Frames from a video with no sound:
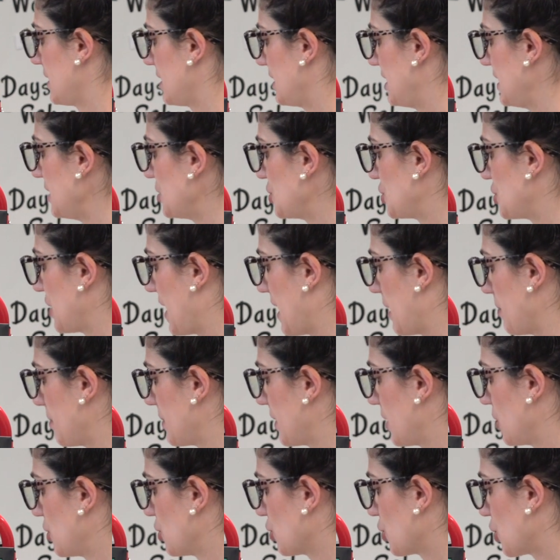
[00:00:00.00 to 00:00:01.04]
This
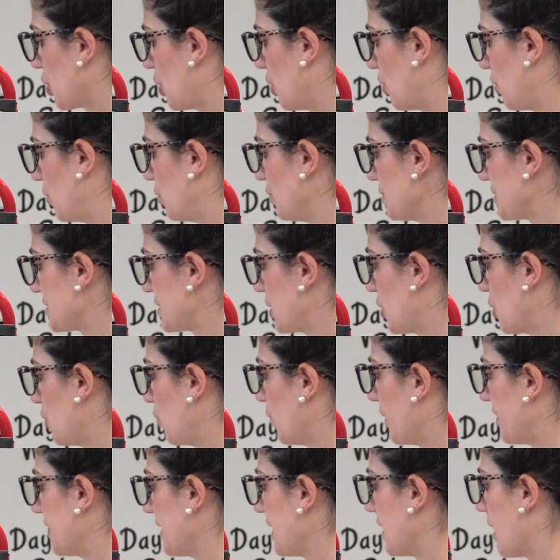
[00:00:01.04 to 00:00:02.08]
shape goes
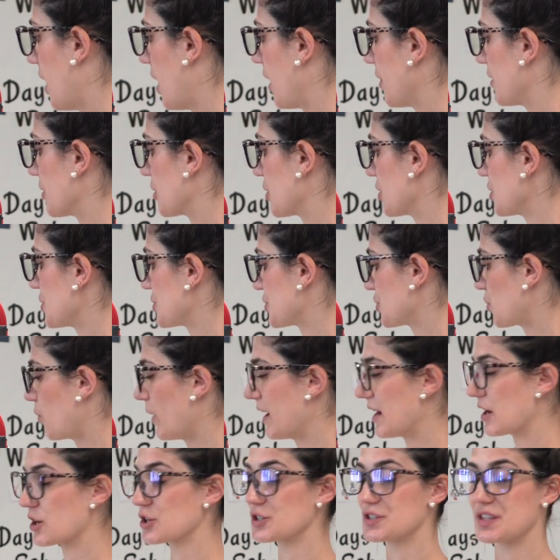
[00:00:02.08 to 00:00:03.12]
with the other
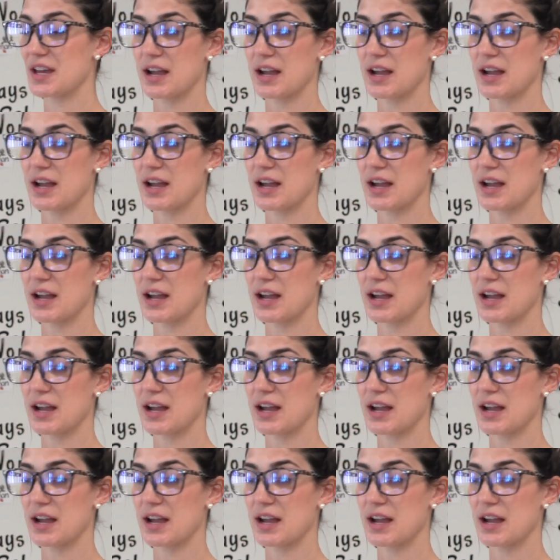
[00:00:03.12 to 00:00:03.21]
squares.